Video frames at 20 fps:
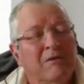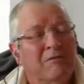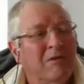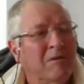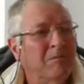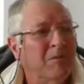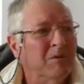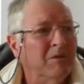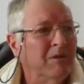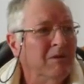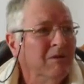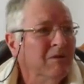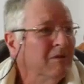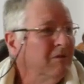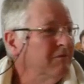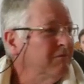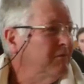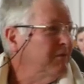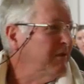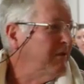everybody.
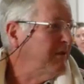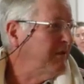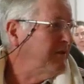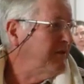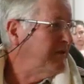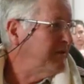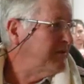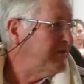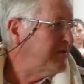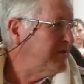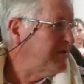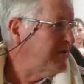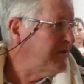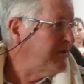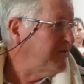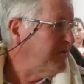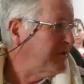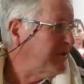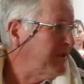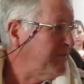Well, let's
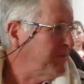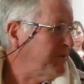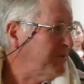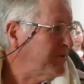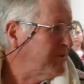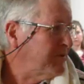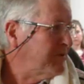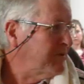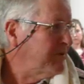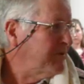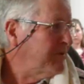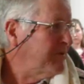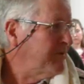see what happens.